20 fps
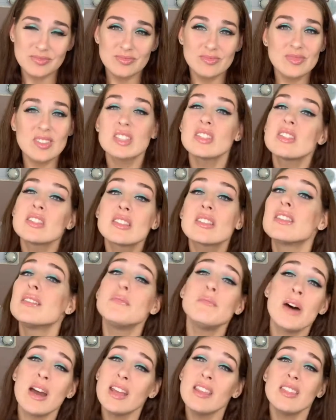let's just
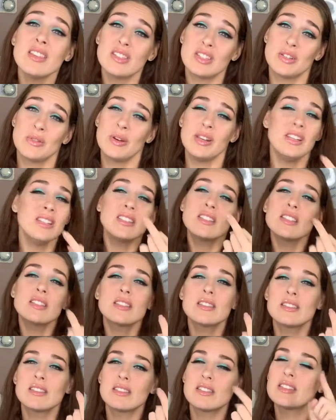combine the two. At least
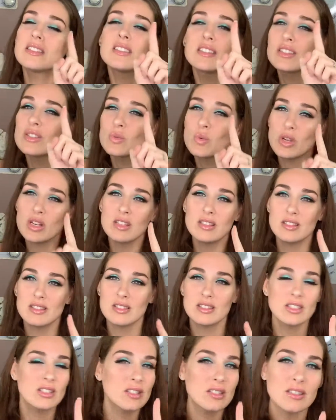just this once.
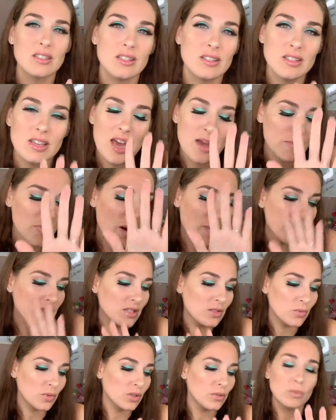I
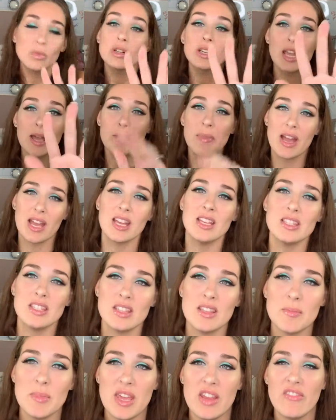promise we'll get back into
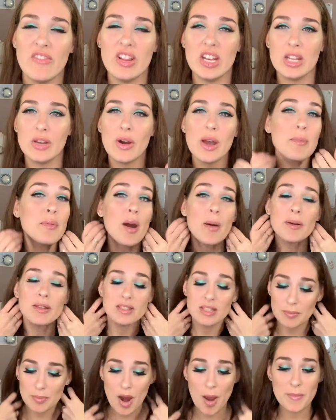the video. I
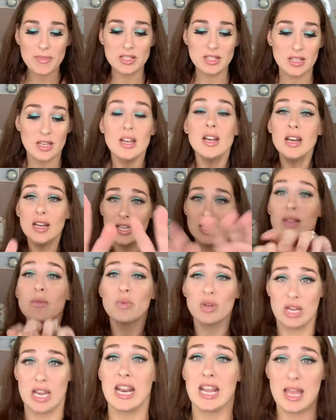promise.
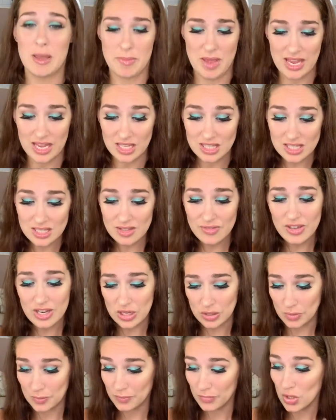We're gonna get back into the
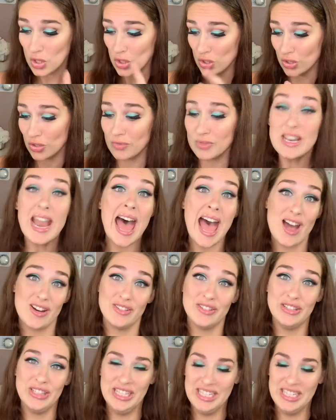video. So now